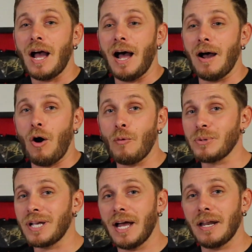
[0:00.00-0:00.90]
Hope
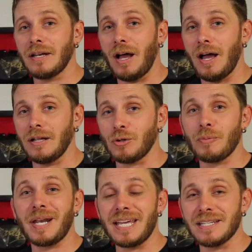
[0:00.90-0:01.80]
you got a
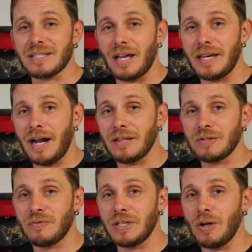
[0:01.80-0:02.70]
little bit of insight out of
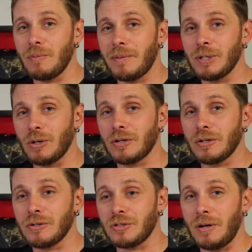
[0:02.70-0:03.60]
this video, maybe learned a
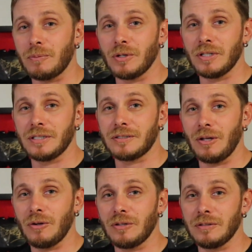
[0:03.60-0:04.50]
little something, or at least
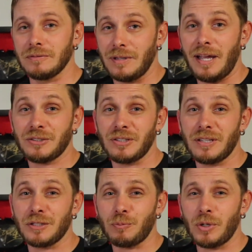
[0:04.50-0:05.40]
know that I actually
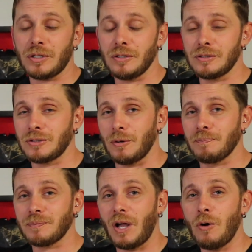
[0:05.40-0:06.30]
think it's pretty good. So
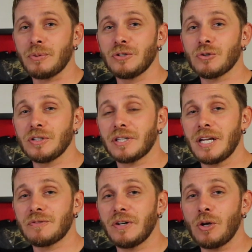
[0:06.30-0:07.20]
I hope you enjoyed
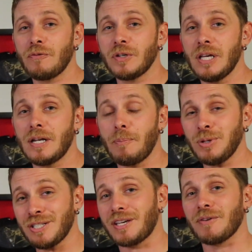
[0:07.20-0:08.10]
today's video. If you did,
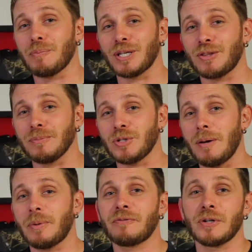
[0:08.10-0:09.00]
please give it a big thumbs
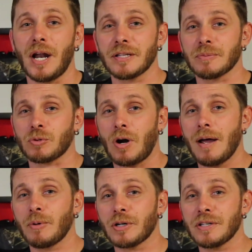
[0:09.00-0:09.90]
up. If you're not a
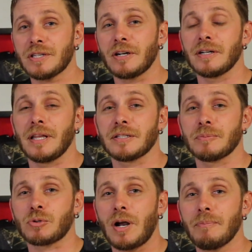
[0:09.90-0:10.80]
subscriber, consider hitting that
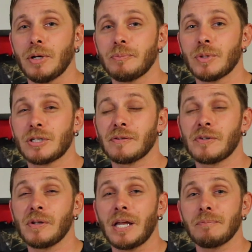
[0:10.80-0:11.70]
subscribe button, because if
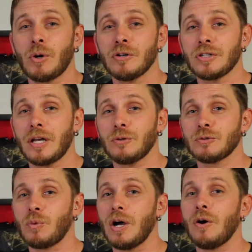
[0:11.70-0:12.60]
you like
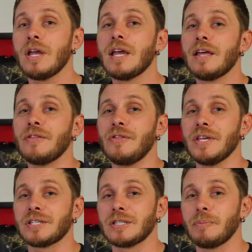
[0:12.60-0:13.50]
motorcycles, well,
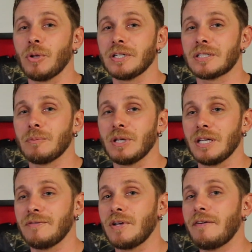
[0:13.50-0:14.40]
this is the place to
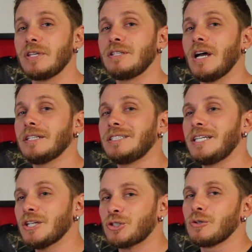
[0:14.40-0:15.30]
be. If you have any
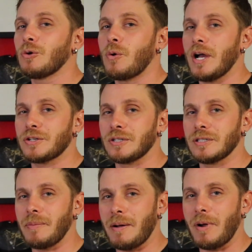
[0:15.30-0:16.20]
additional
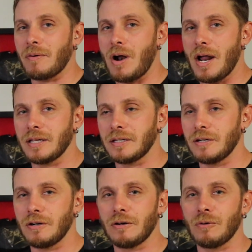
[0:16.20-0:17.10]
questions about my riding
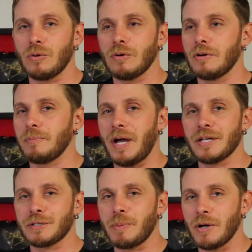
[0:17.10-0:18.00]
gear or my
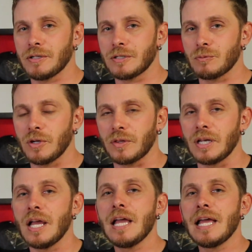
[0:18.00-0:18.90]
experiences with
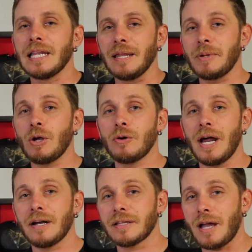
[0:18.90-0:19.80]
it, let me know
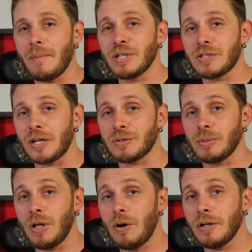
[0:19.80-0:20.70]
down in the comment section
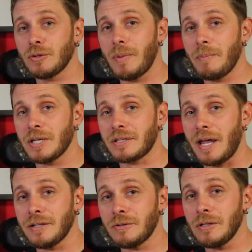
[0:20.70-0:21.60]
below. I'll do my best to
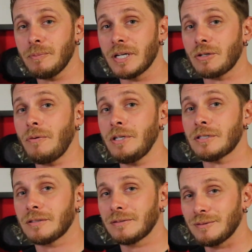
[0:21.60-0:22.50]
answer them. And as
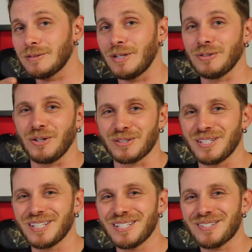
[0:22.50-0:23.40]
always, I'll talk
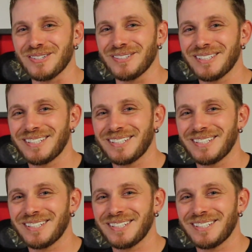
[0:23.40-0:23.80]
to you again soon.